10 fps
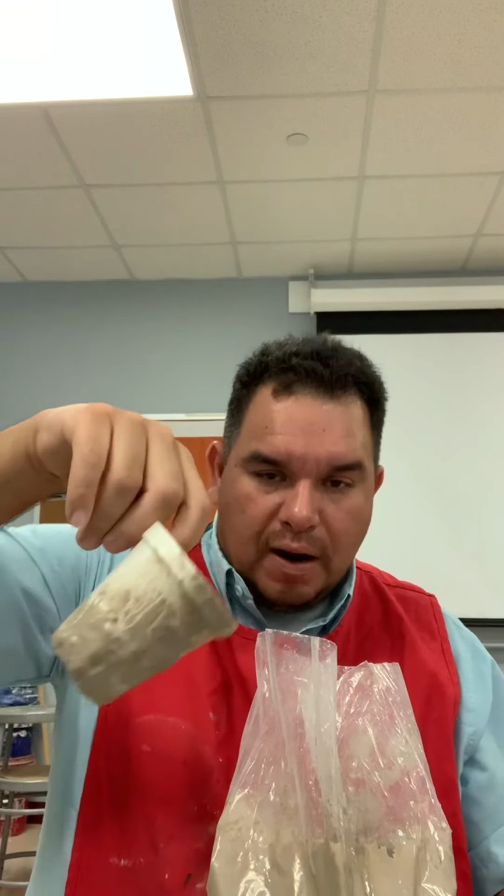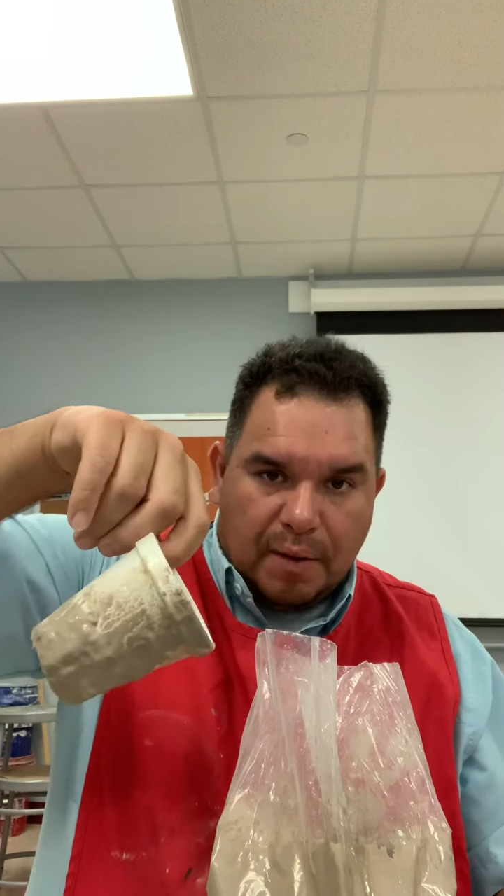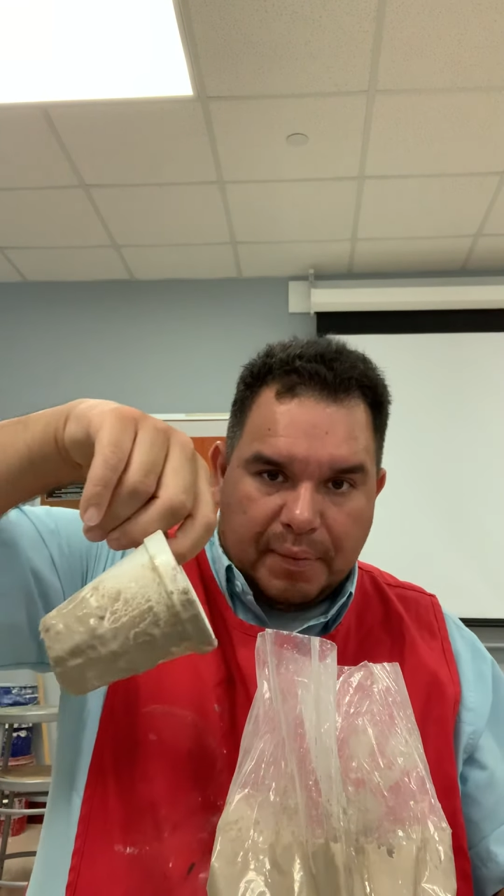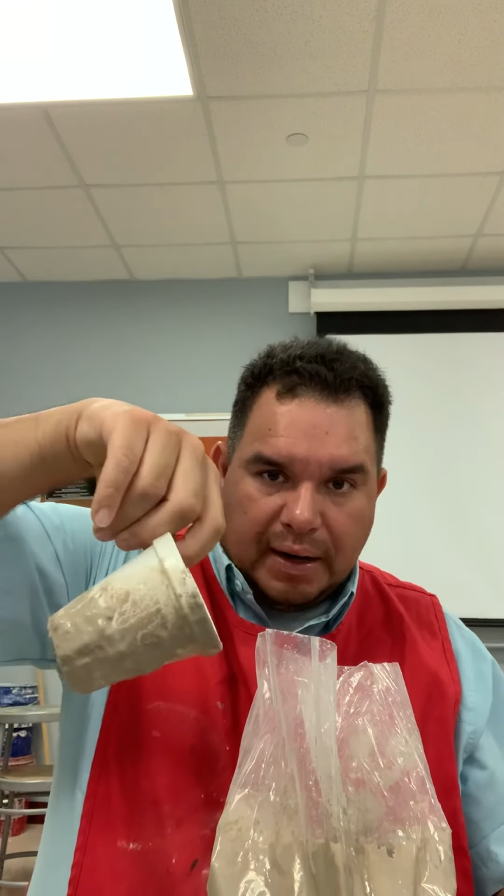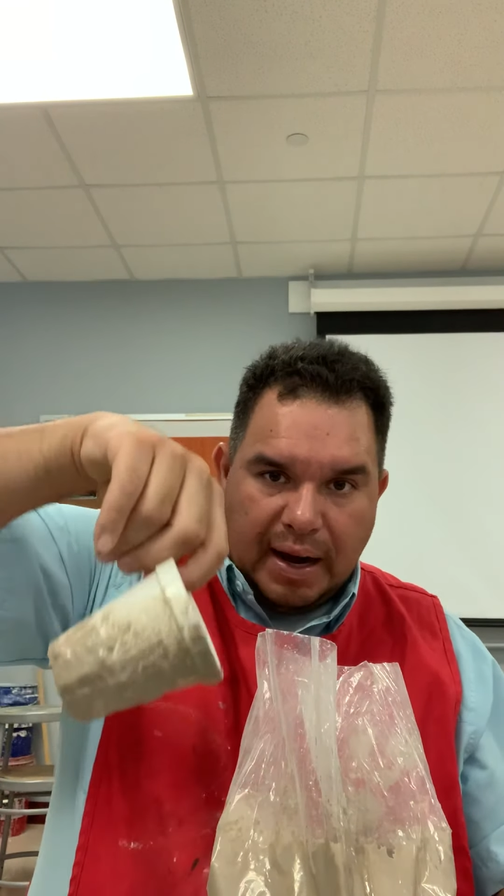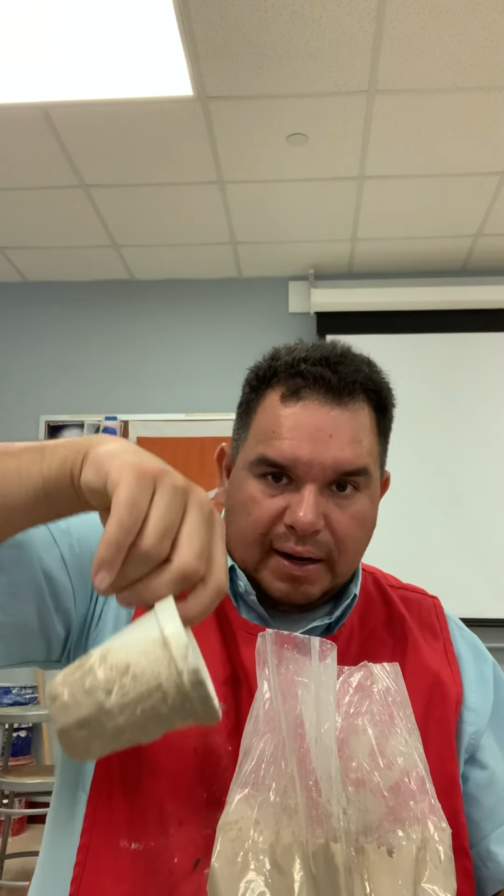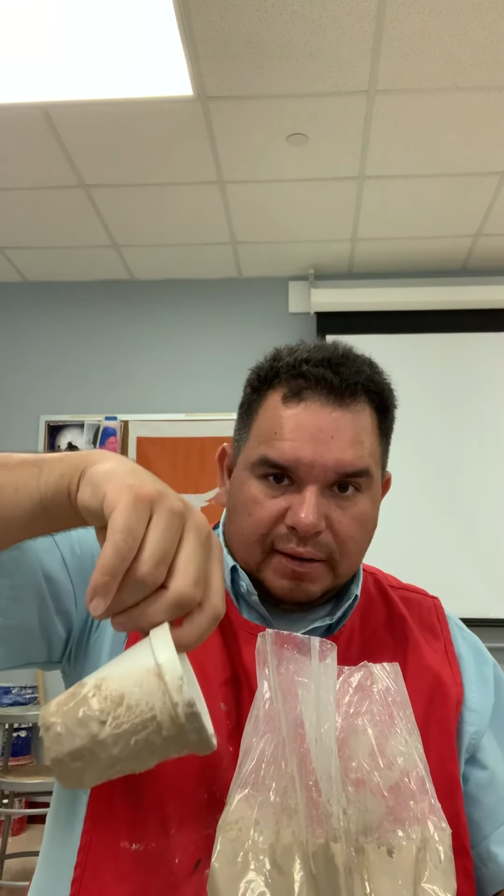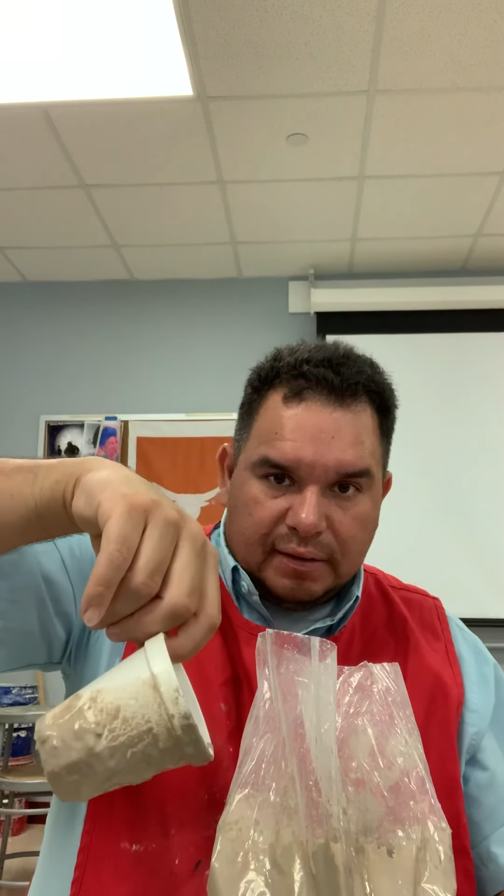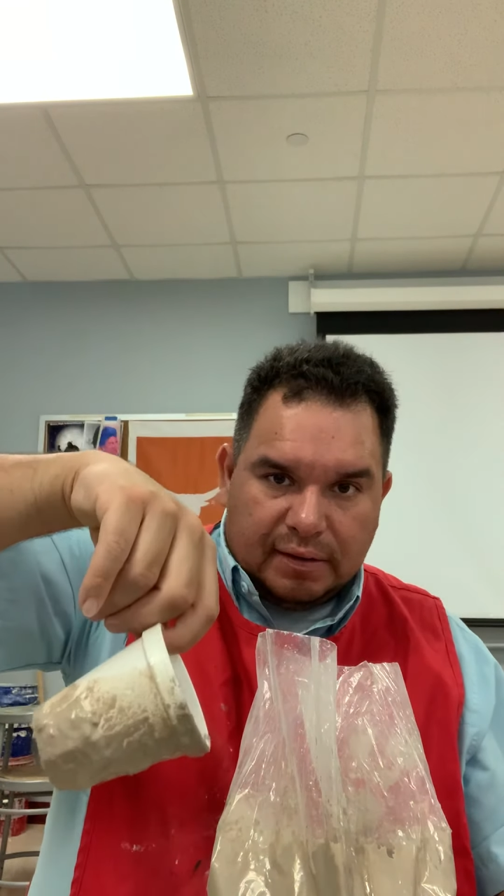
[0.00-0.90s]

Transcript: cup and kind of